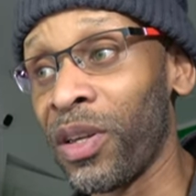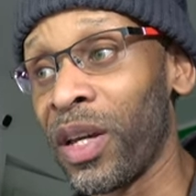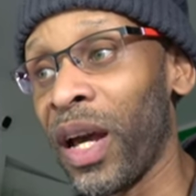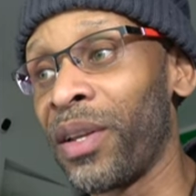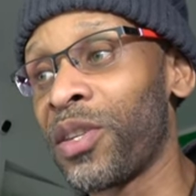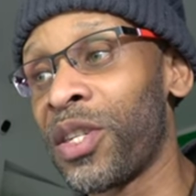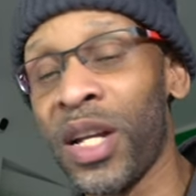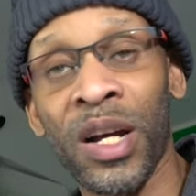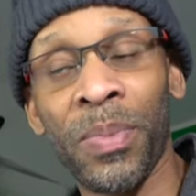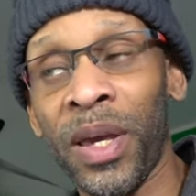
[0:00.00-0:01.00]
You got the
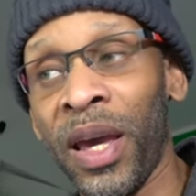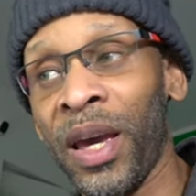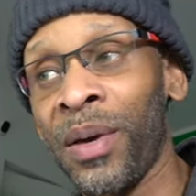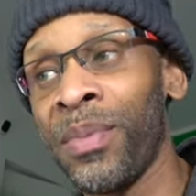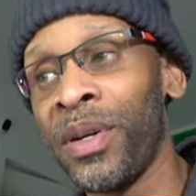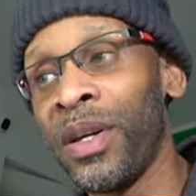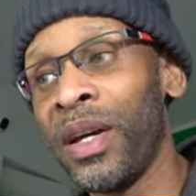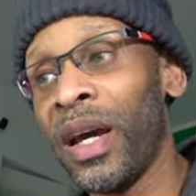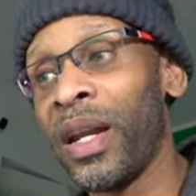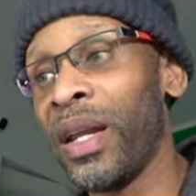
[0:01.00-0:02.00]
stick-up cam,
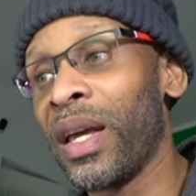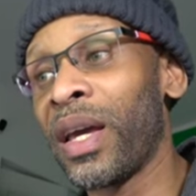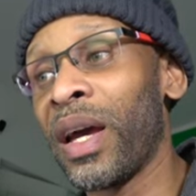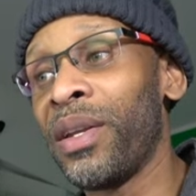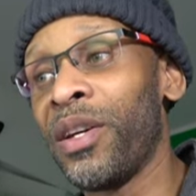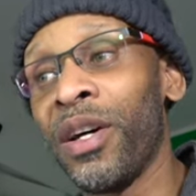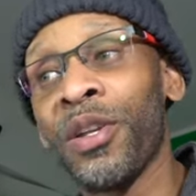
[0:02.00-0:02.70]
and then you got the